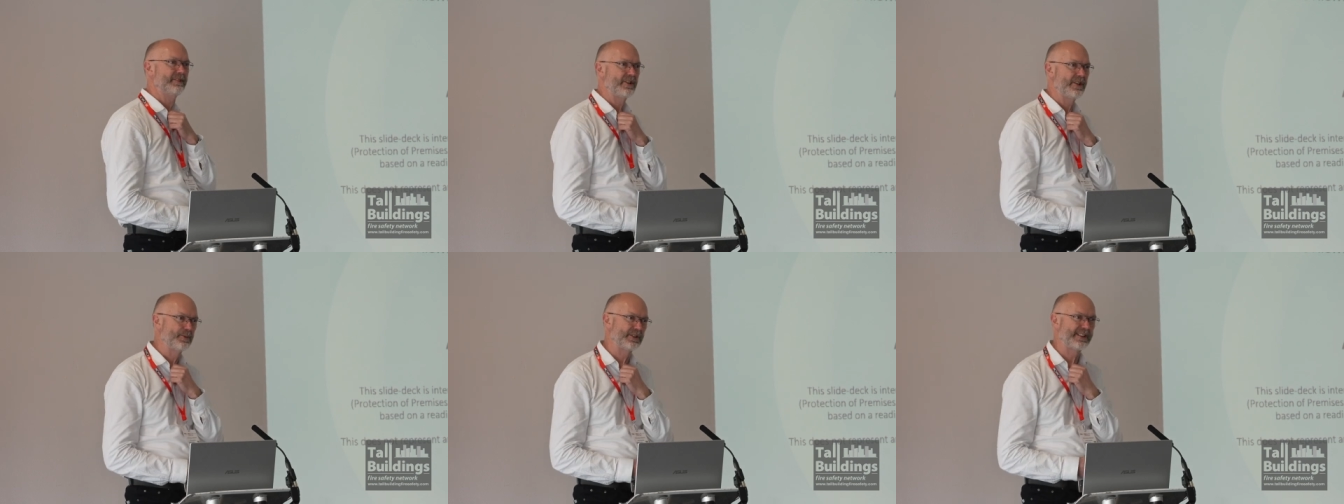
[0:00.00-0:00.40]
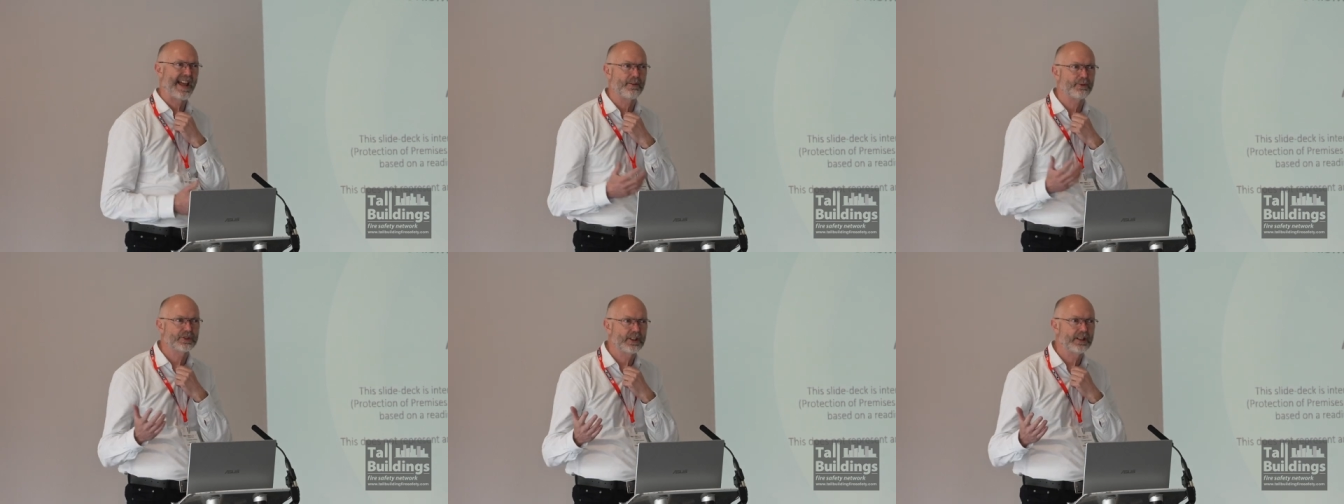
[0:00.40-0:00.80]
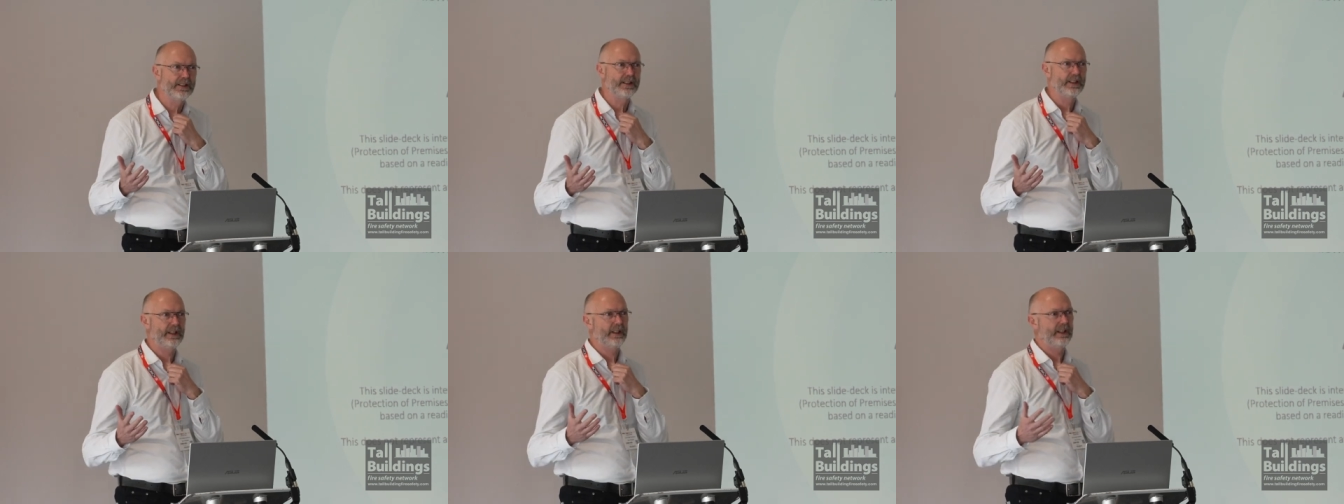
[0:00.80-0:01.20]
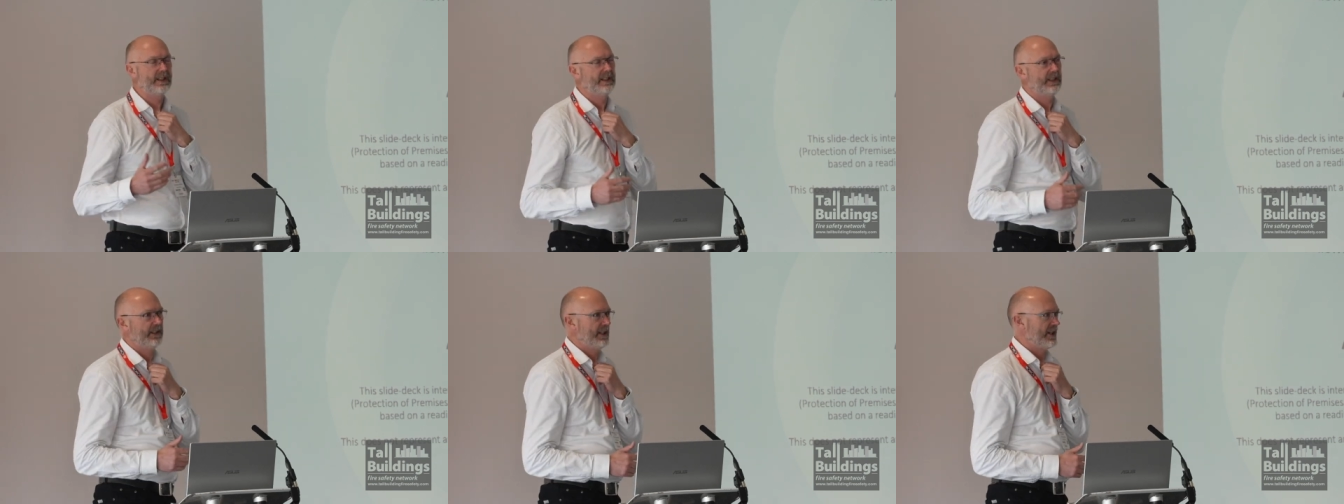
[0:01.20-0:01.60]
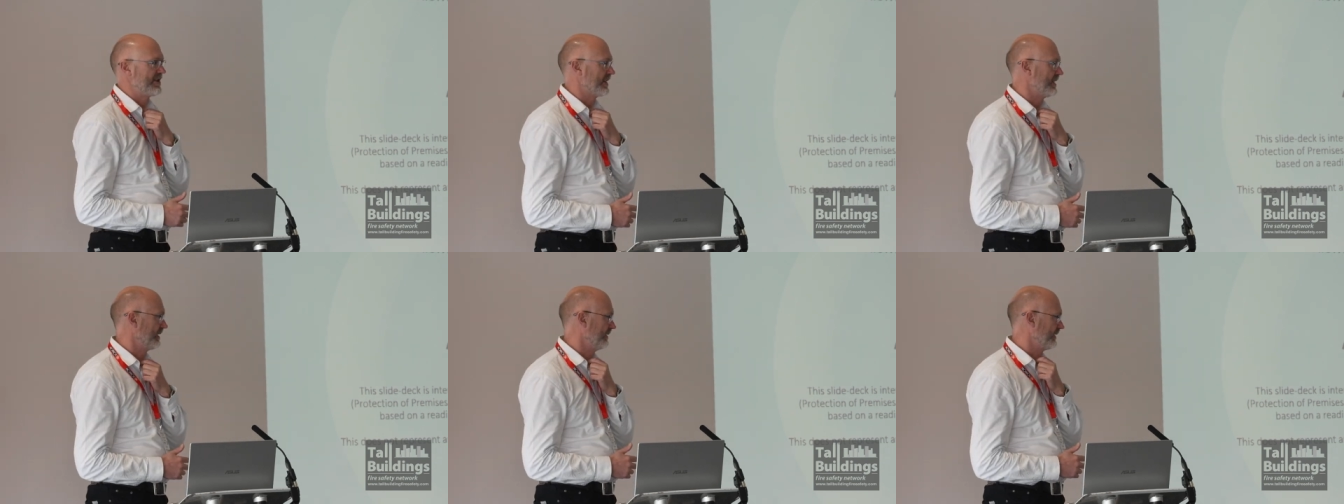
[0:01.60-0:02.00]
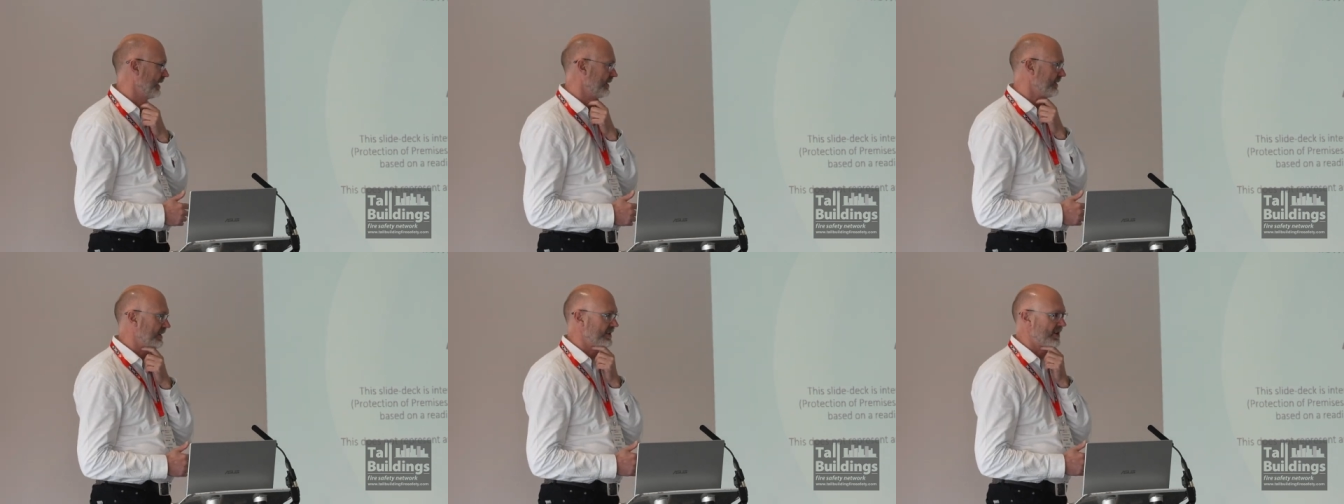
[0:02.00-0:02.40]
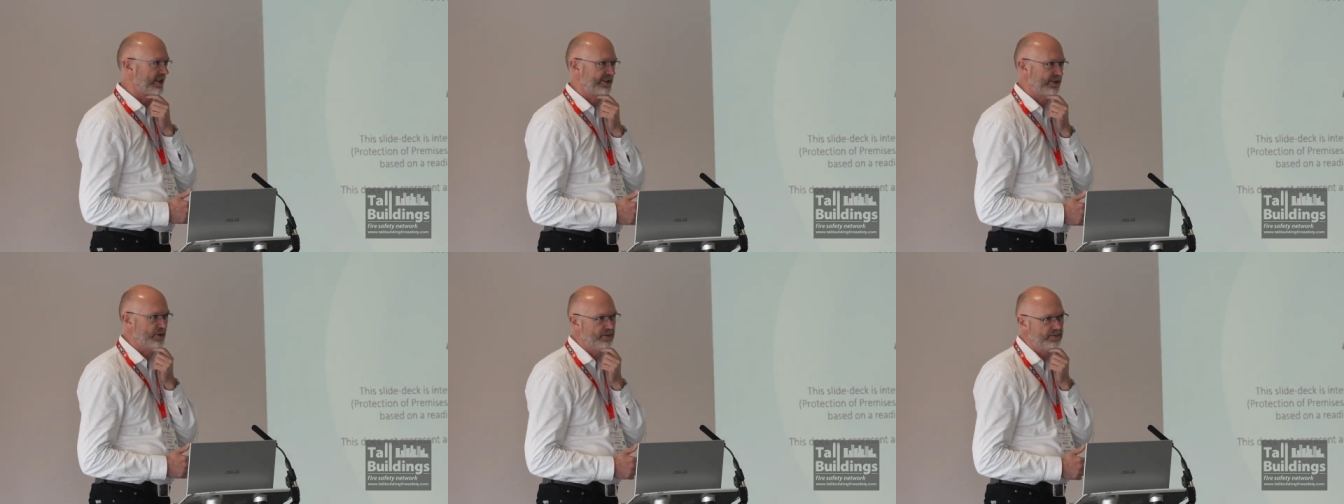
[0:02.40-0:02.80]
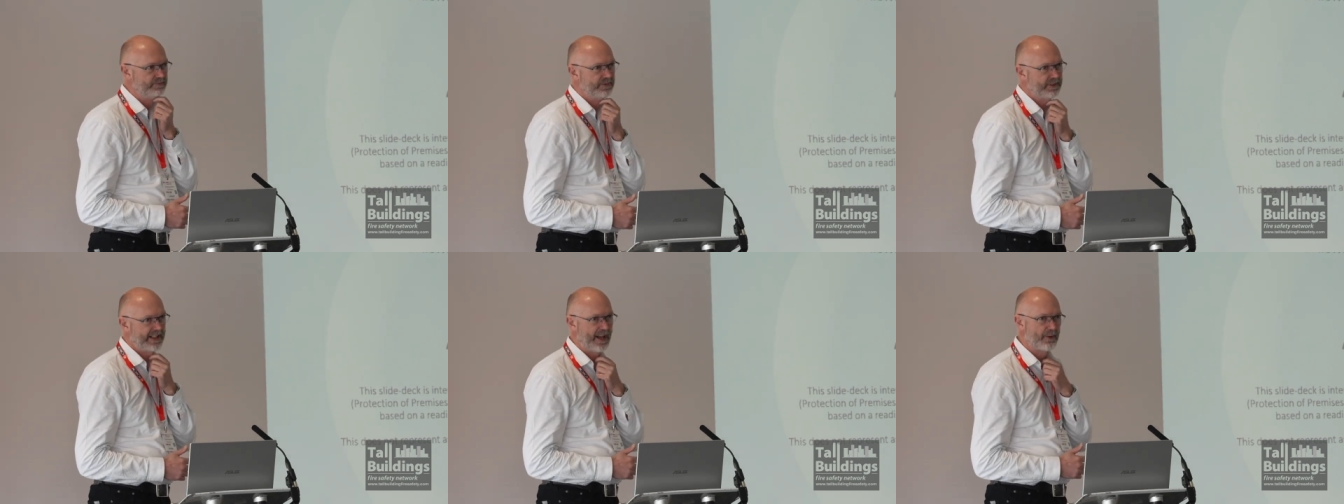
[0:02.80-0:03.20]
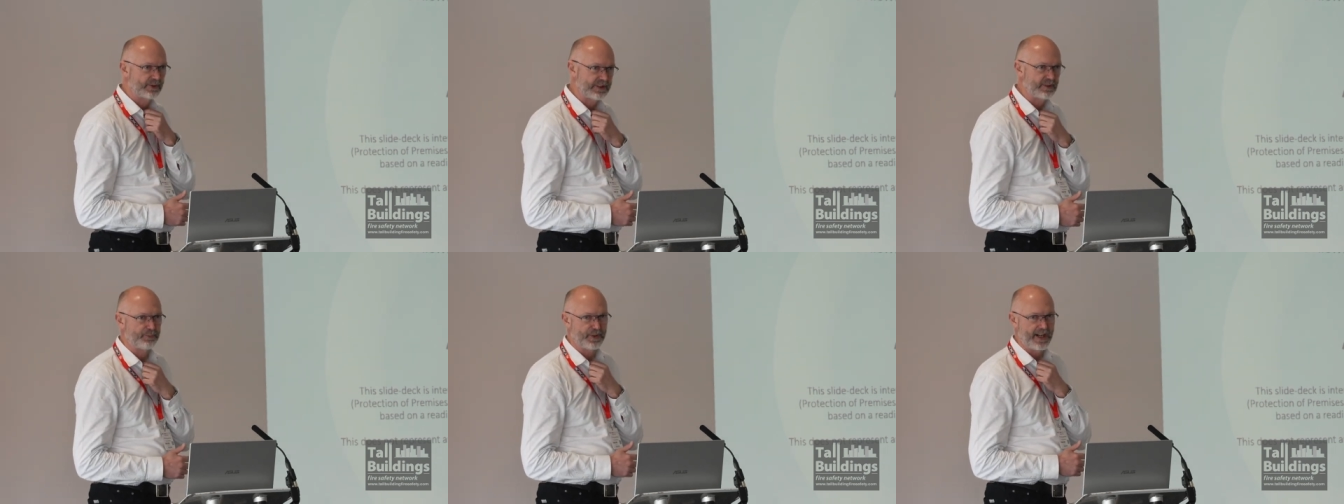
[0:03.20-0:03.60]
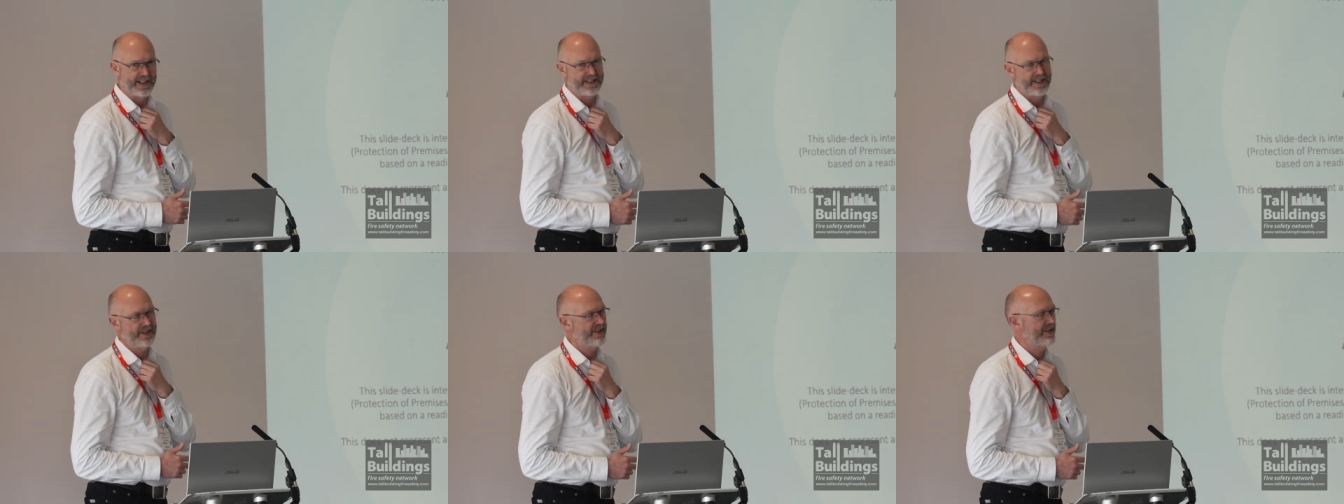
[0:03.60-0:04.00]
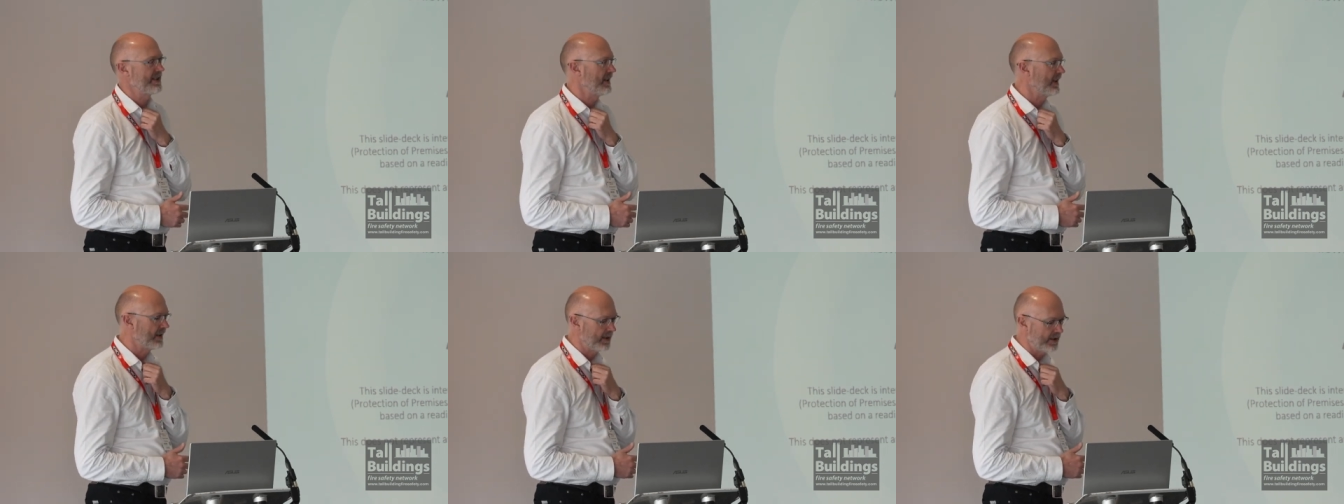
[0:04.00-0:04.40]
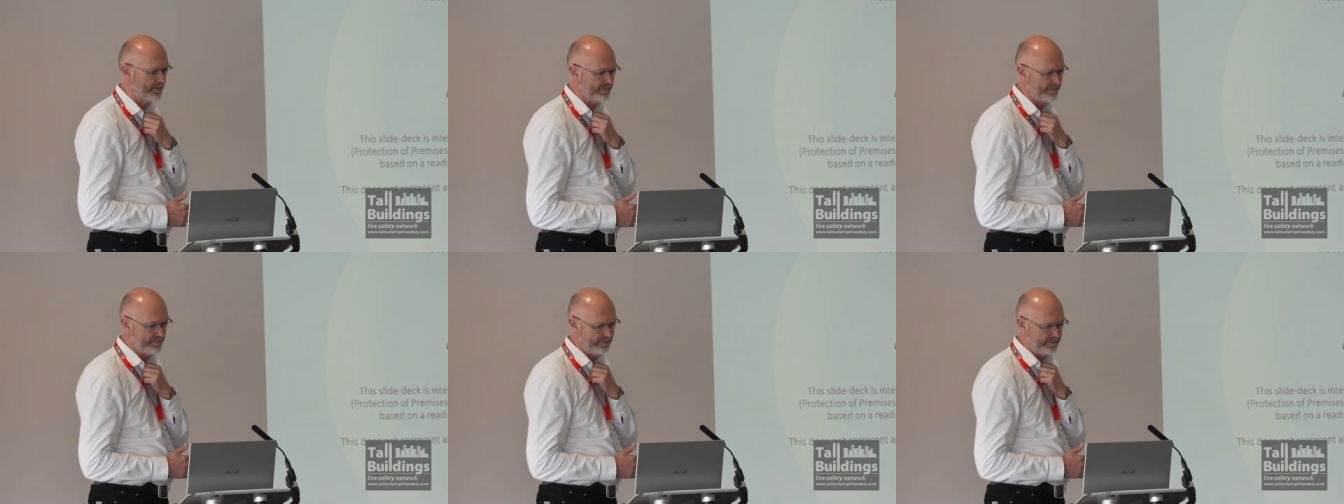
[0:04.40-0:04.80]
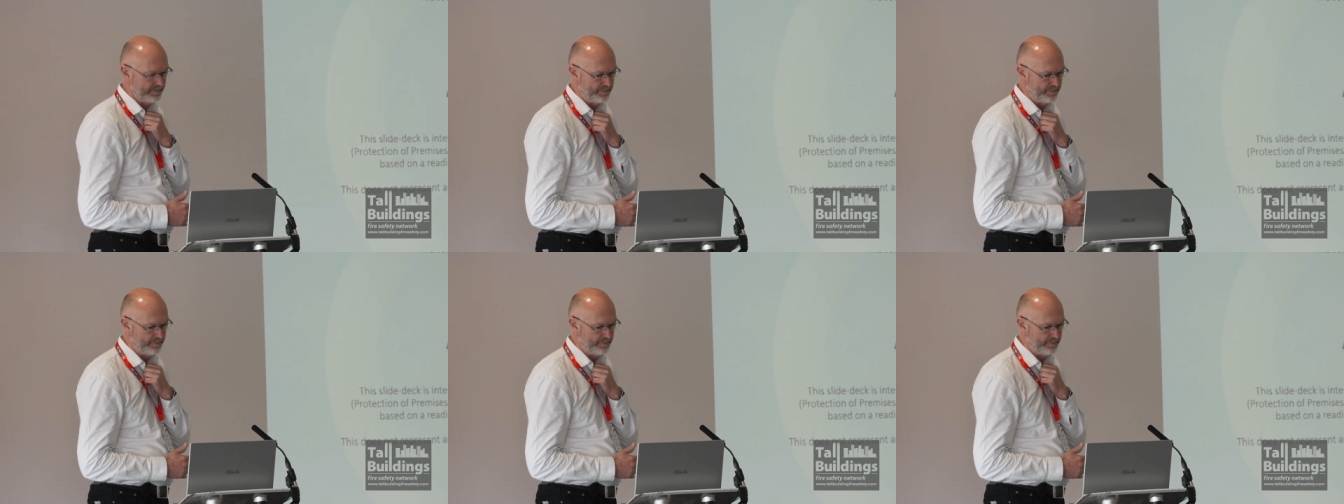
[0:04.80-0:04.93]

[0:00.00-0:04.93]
she was a counsellor. She had a, a, a nice little counselling practice um,